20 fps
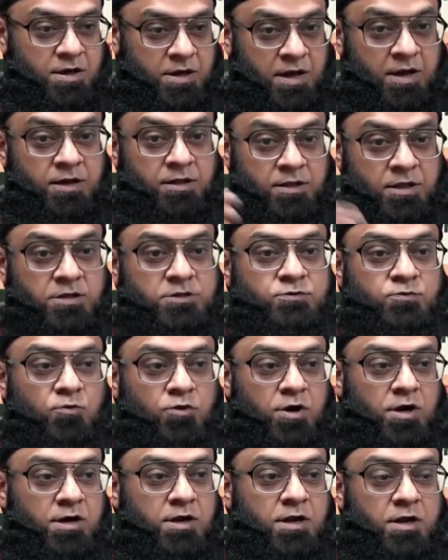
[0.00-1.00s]
In this
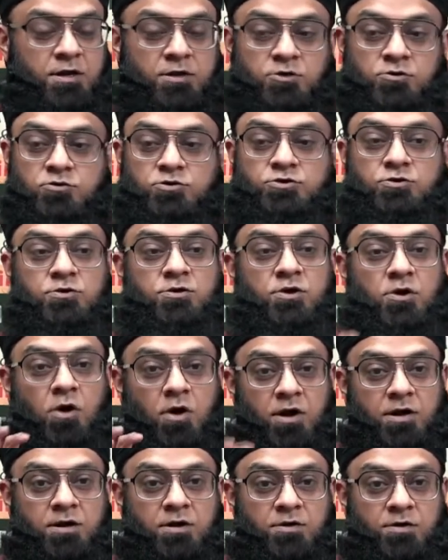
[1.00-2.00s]
world, you should
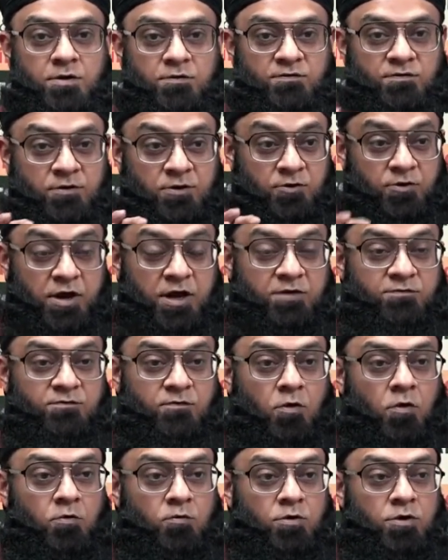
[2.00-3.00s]
not
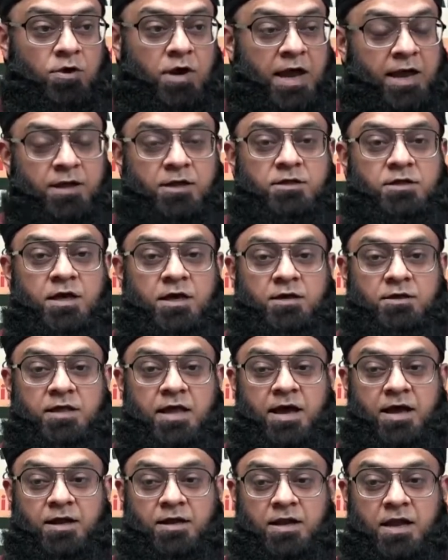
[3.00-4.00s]
grieve over anything
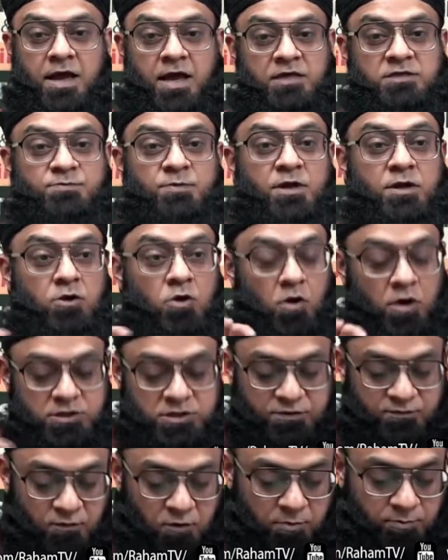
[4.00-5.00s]
that has been
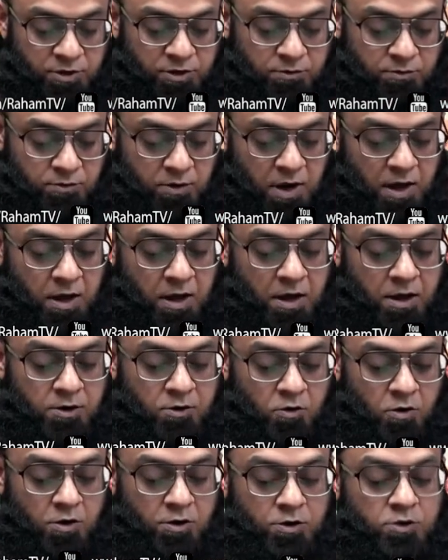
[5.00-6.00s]
lost from you,
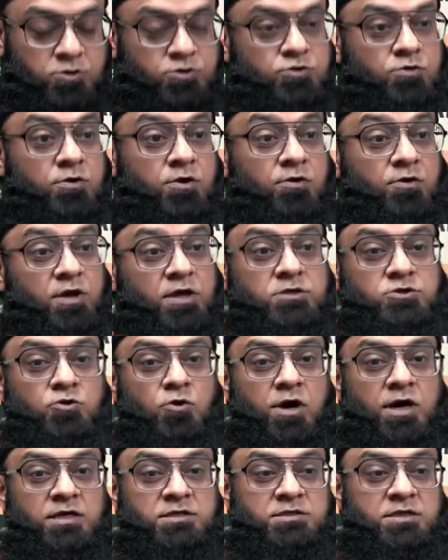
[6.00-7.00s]
nor you should
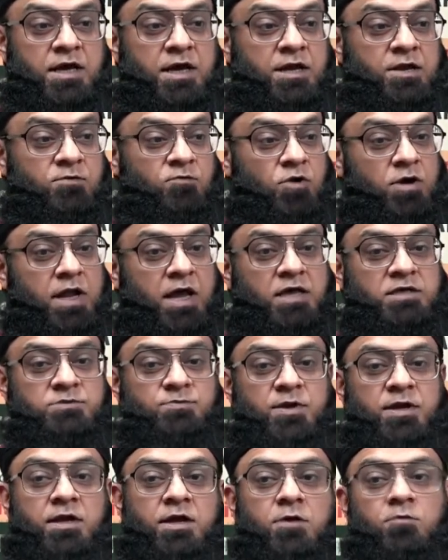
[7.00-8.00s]
rejoice in what has
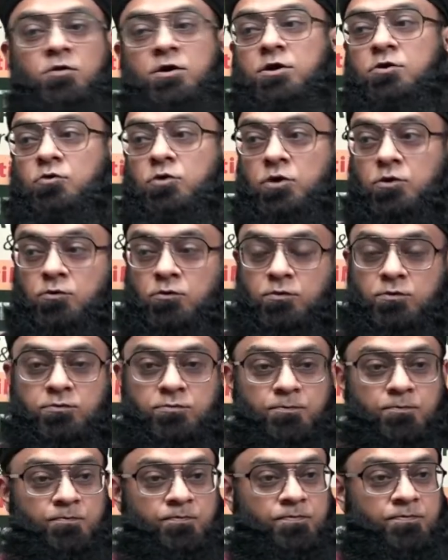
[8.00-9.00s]
been given to you.
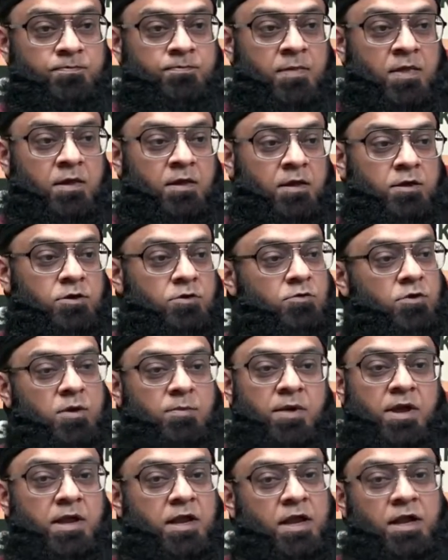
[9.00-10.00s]
You
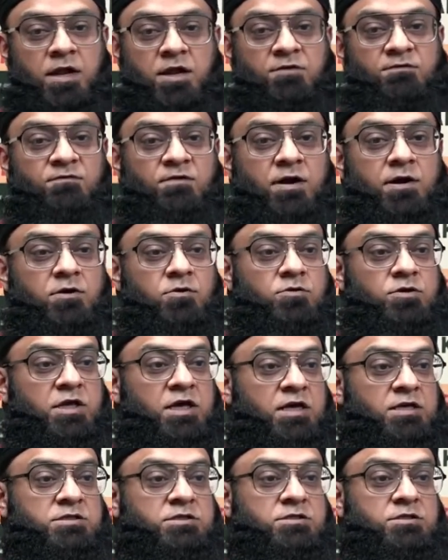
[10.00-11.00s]
remain indifferent to
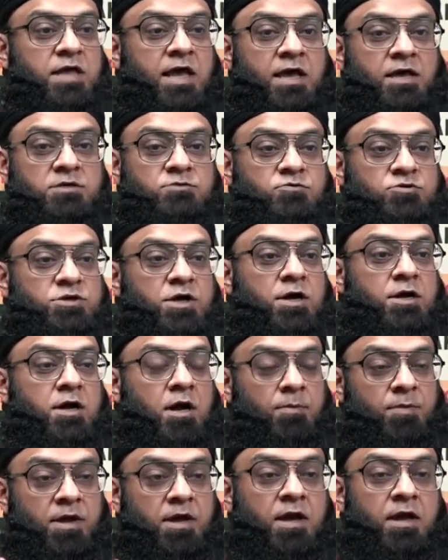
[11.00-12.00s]
these things which are
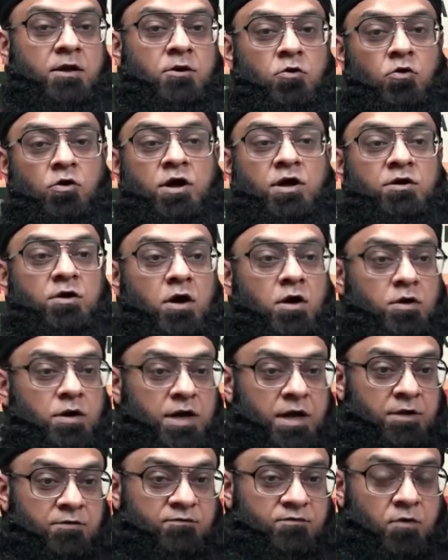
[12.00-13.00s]
coming and going
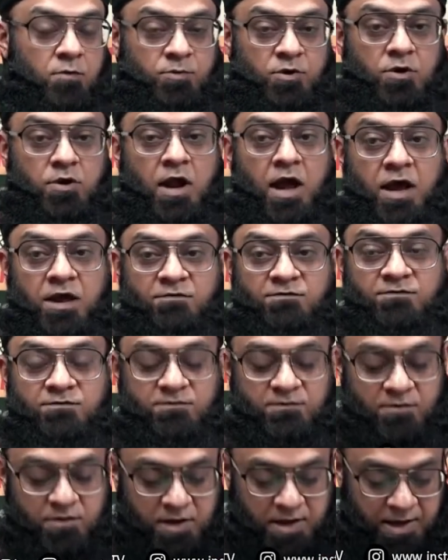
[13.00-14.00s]
in from your
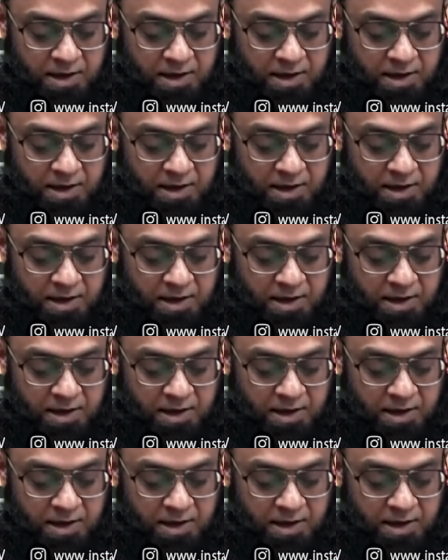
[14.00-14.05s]
life.